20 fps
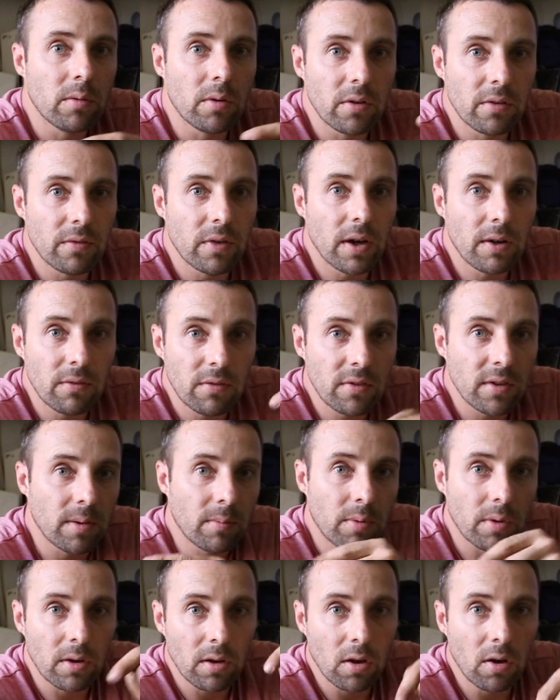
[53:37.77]
Whereas if I have
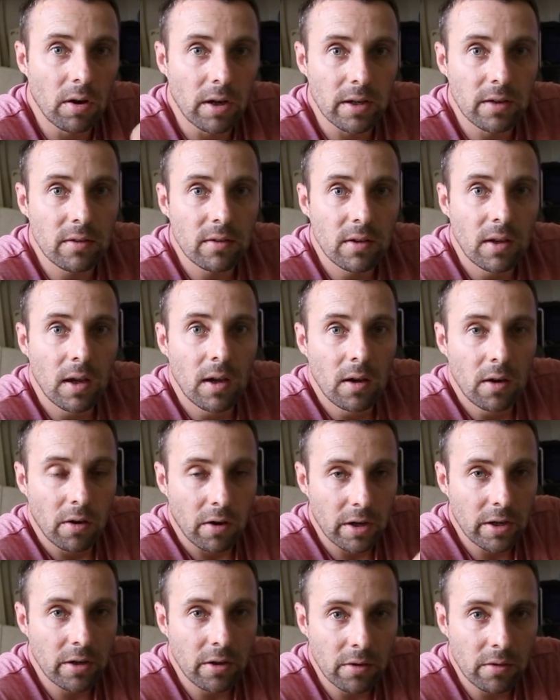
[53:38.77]
separate lines,
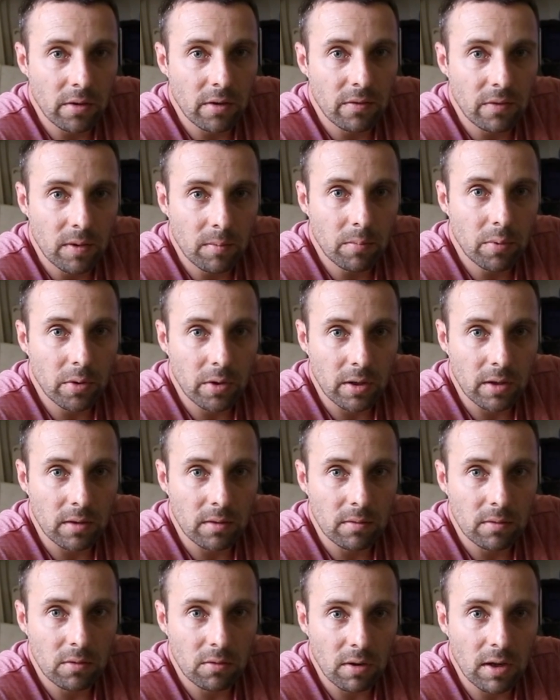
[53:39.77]
I know that if I'm
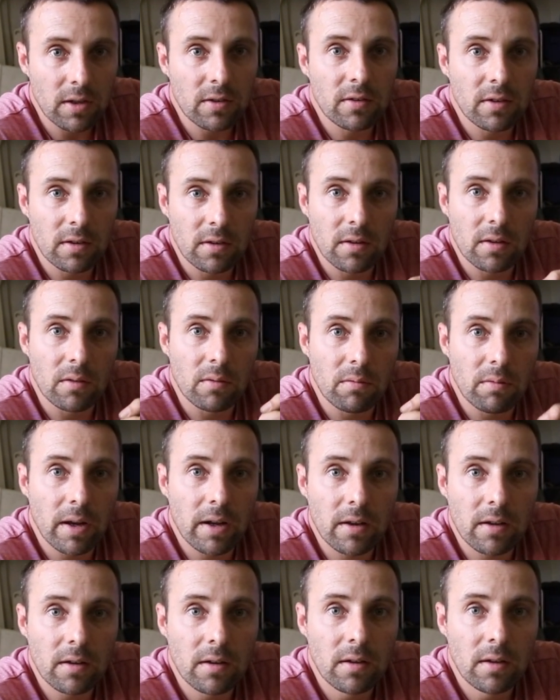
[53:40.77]
putting grease into the
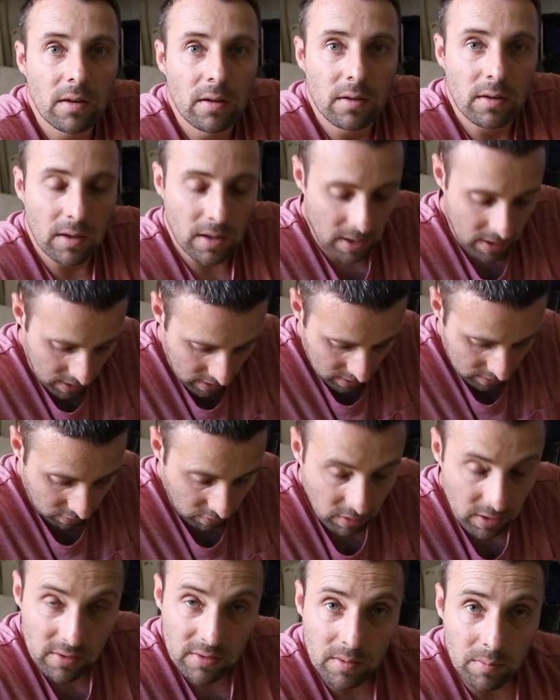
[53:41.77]
rudder uh,
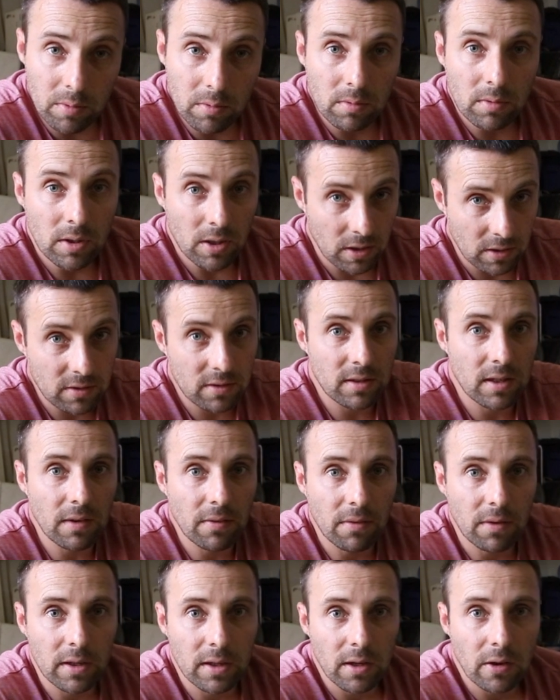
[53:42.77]
grease nipple, it's
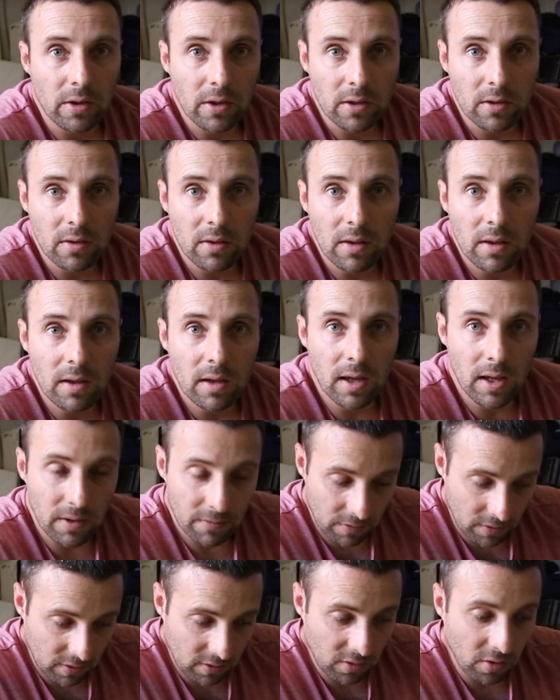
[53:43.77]
definitely going into there. And
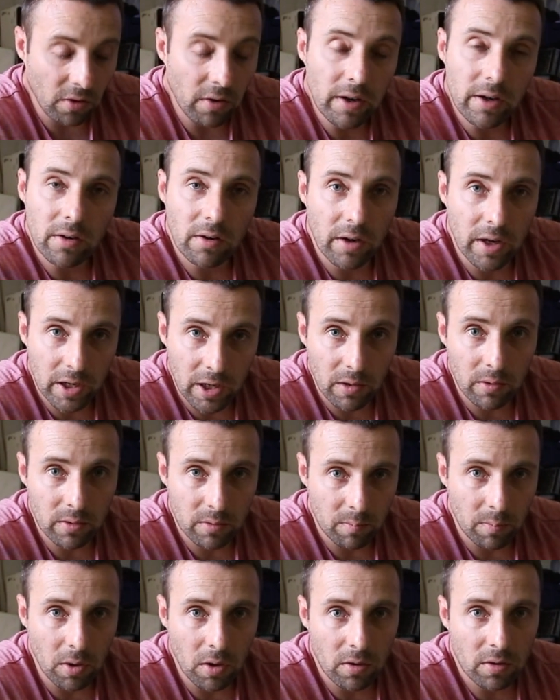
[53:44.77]
if it's tight, I know
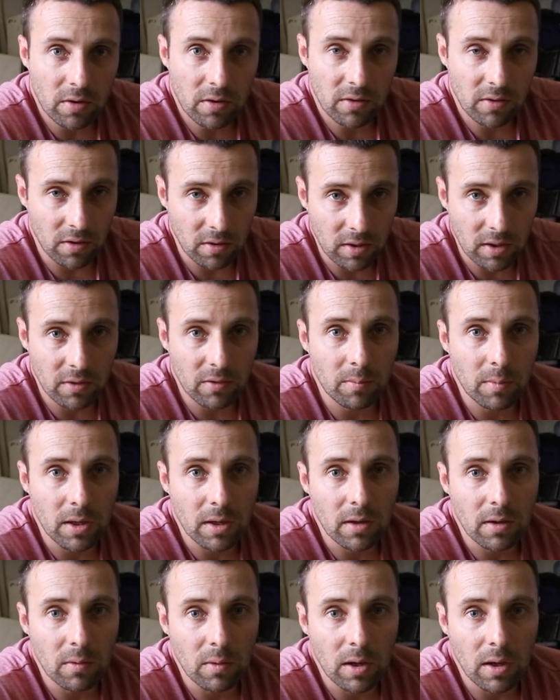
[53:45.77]
it's blocked. So it gives me
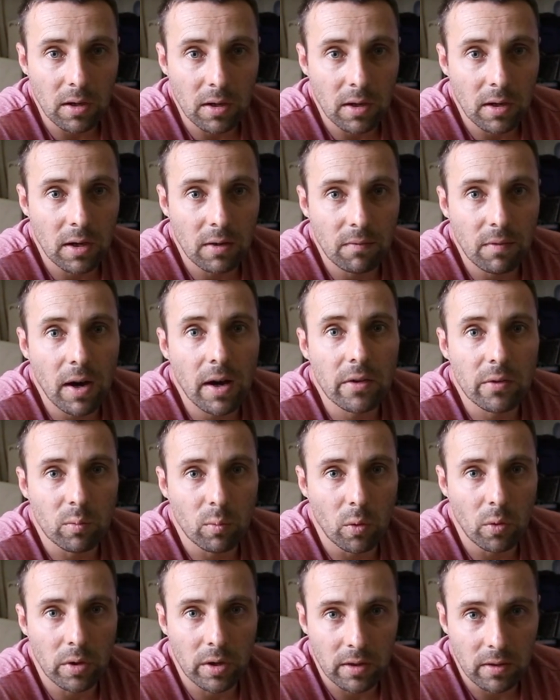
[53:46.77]
an a,
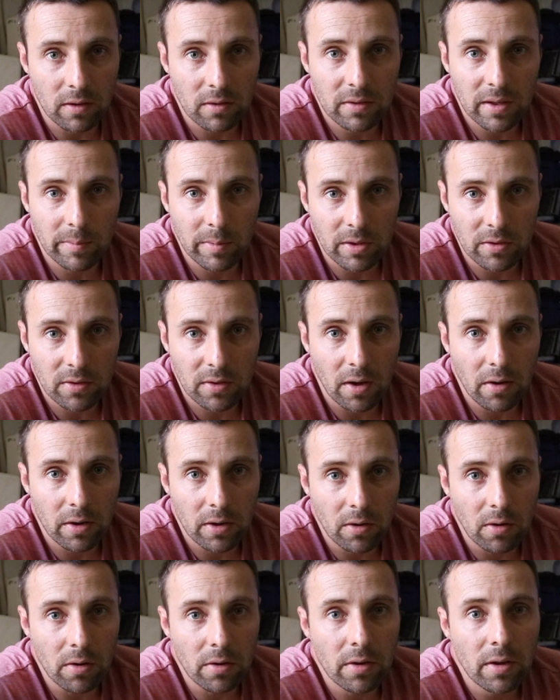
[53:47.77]
advanced warning that something's
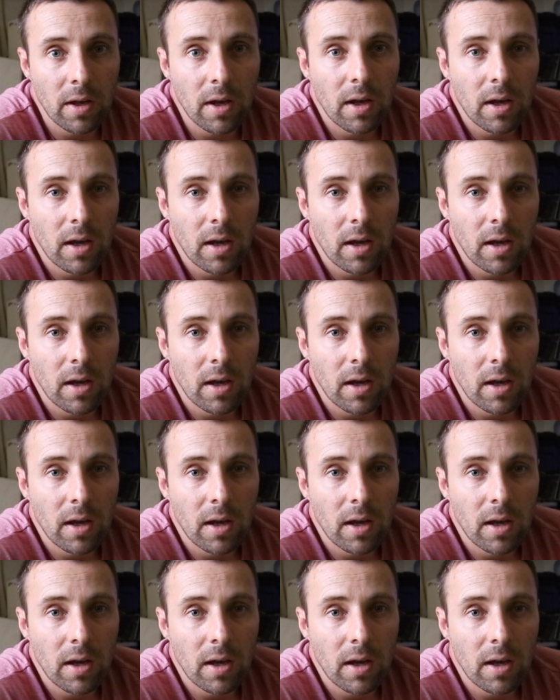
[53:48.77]
going on.